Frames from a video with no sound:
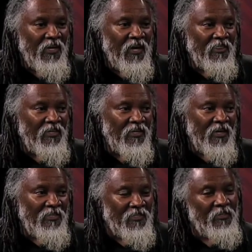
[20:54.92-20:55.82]
and then
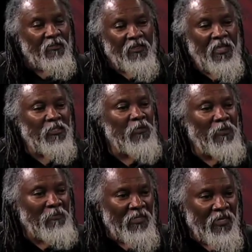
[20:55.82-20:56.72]
I said, okay, that's going to
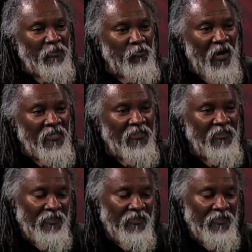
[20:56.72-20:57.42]
be my next project,